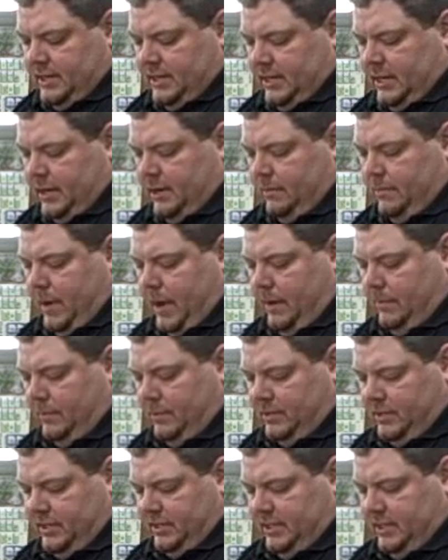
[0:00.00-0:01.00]
to get your
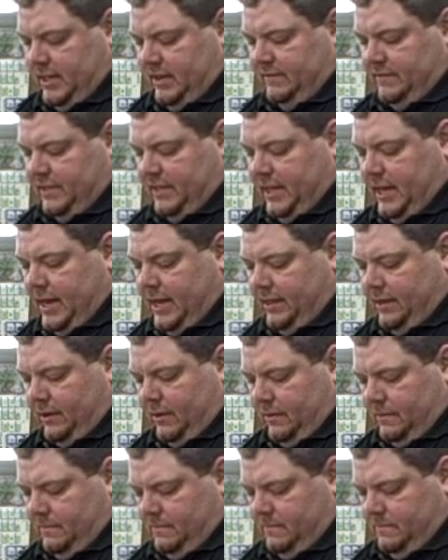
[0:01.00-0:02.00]
papers and stuff
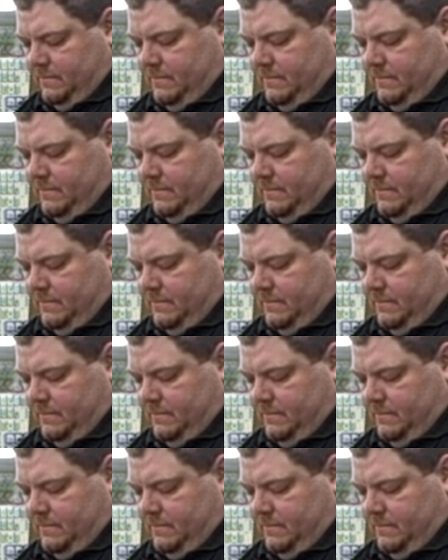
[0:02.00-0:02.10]
together